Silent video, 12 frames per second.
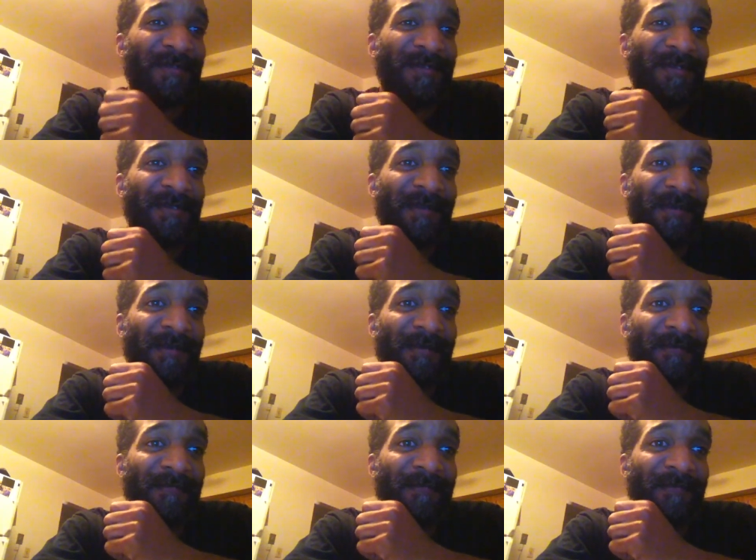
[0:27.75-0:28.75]
and
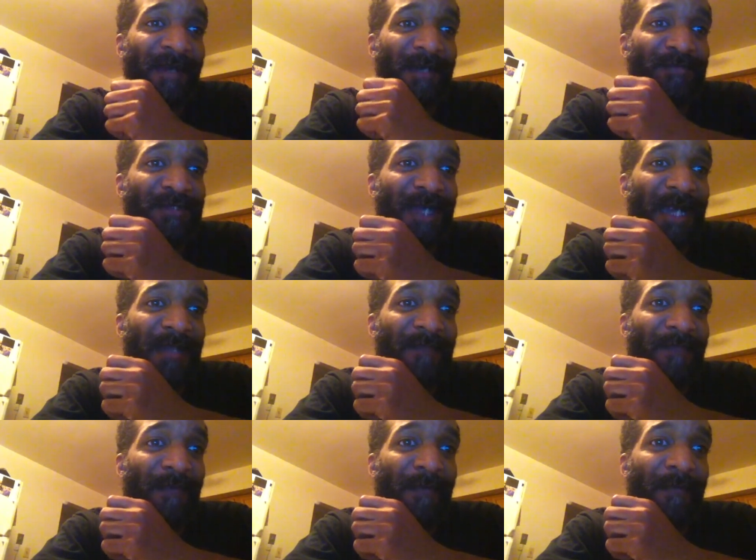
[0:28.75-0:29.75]
uh, hundred
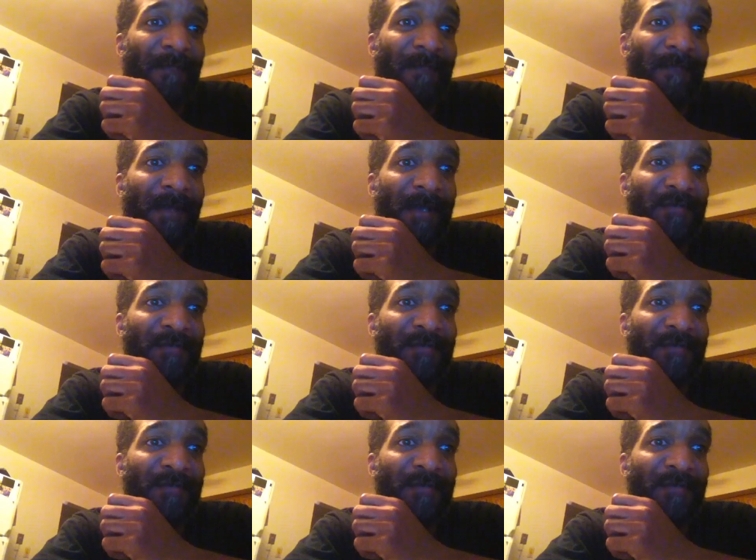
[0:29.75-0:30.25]
dollars for them,